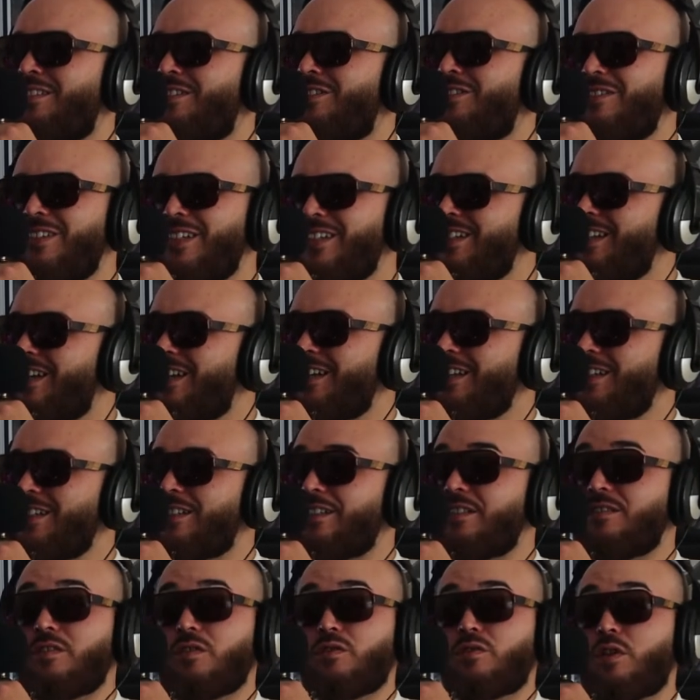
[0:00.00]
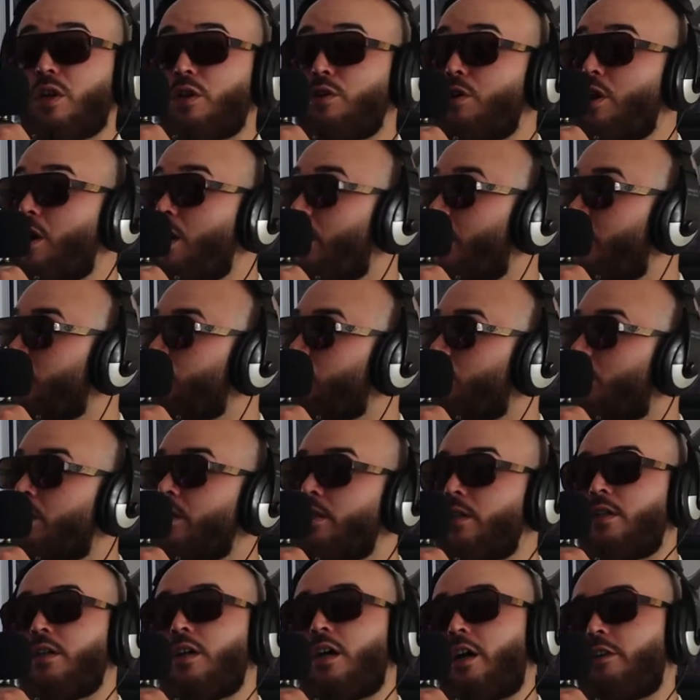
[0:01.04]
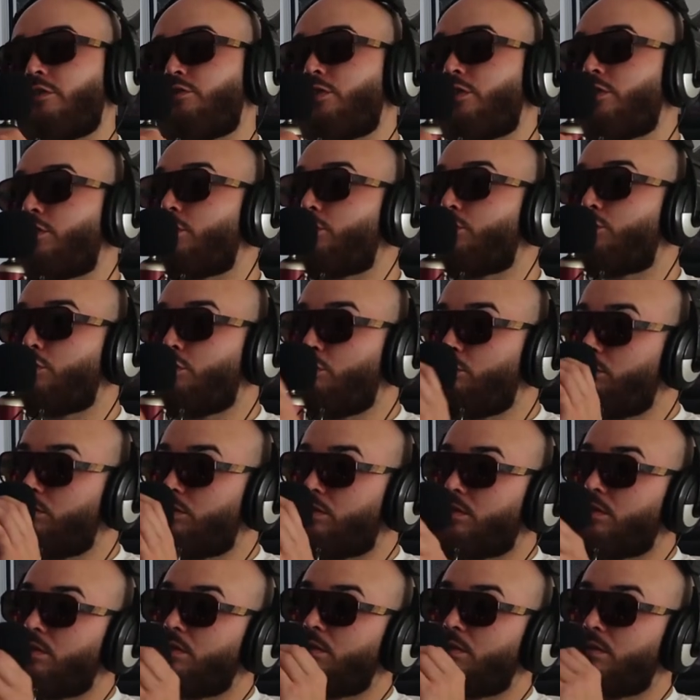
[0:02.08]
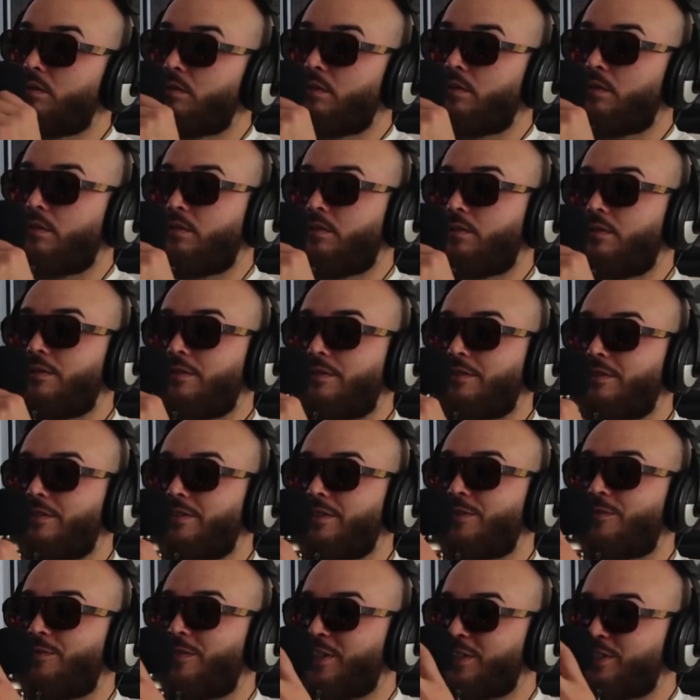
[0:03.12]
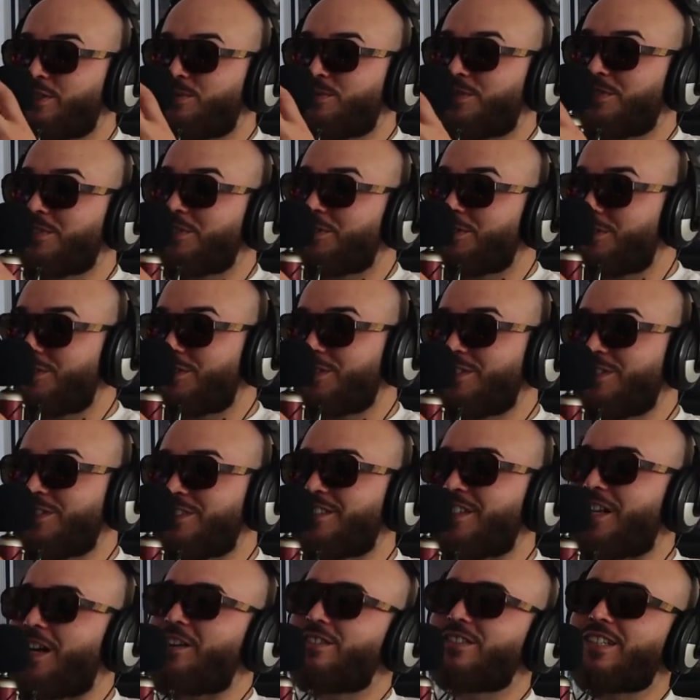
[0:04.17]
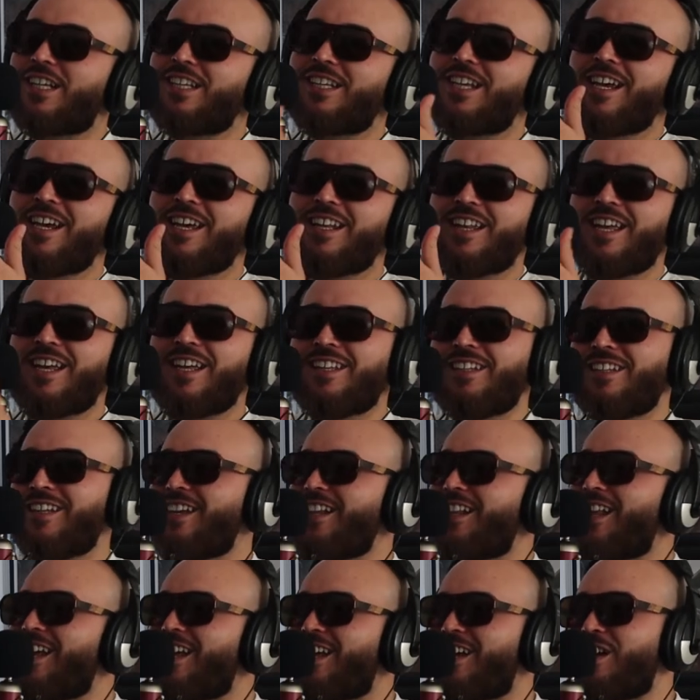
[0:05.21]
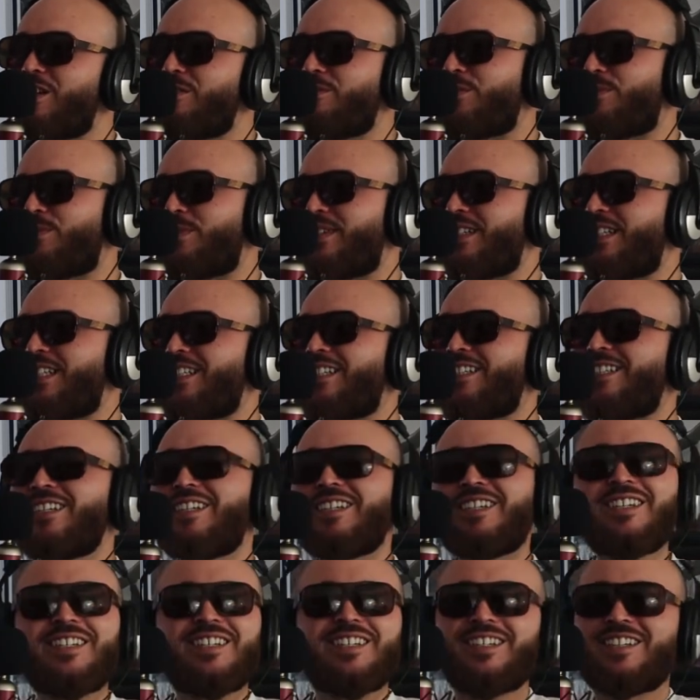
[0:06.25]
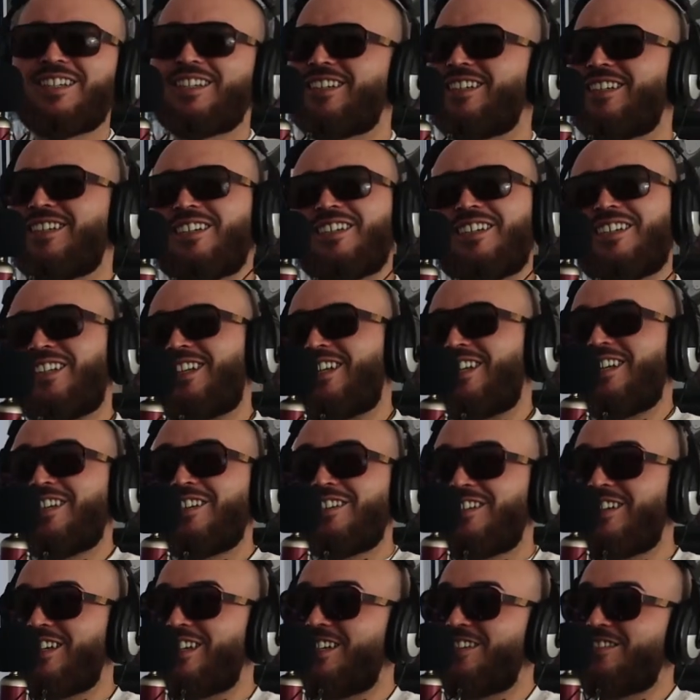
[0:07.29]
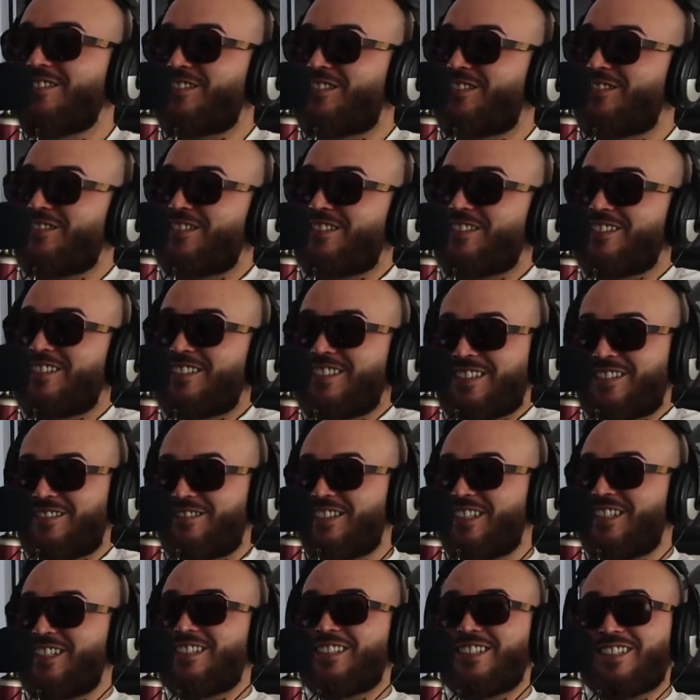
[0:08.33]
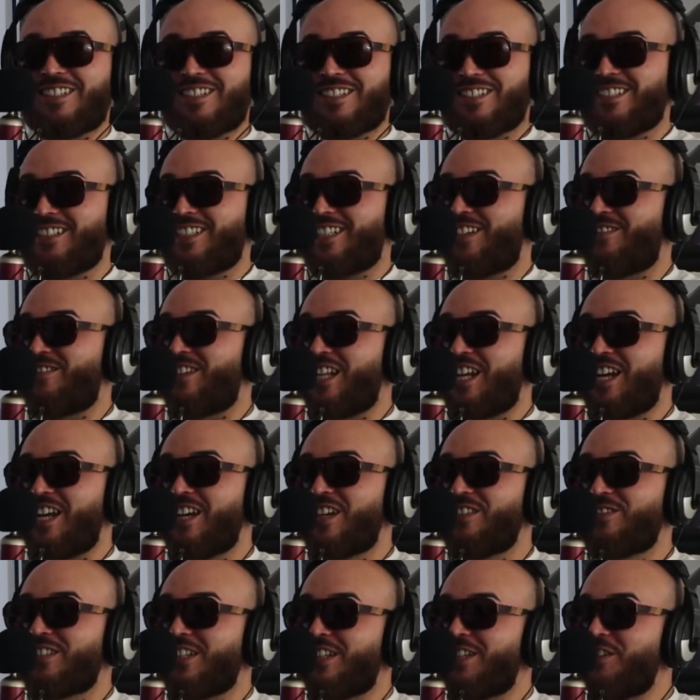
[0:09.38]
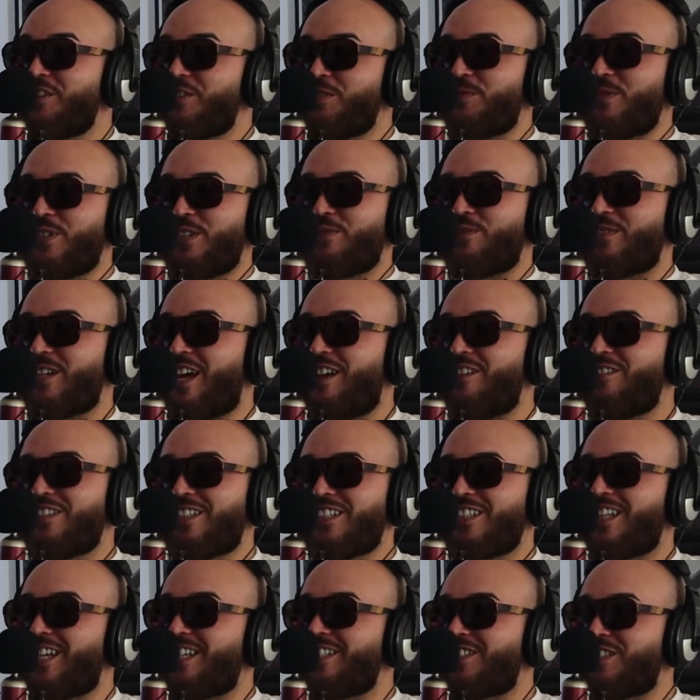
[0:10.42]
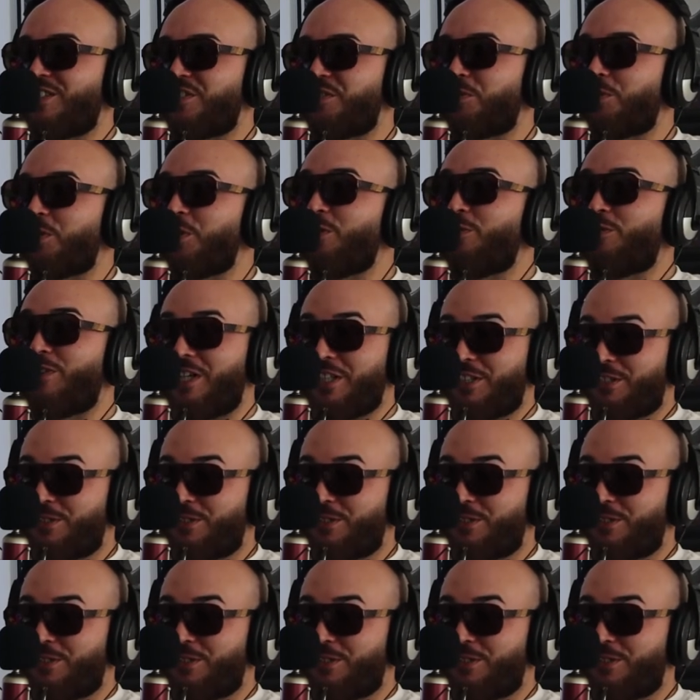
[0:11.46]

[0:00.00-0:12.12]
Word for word: You don't eat none. He's just like, no, I, I drink the juice the vegetables and yeah, the juice, yeah, and I was like, yeah, that yeah that helps, but it ain't gonna help. To, I mean, Listen, I mean that helps a little bit, but I don't think that shit real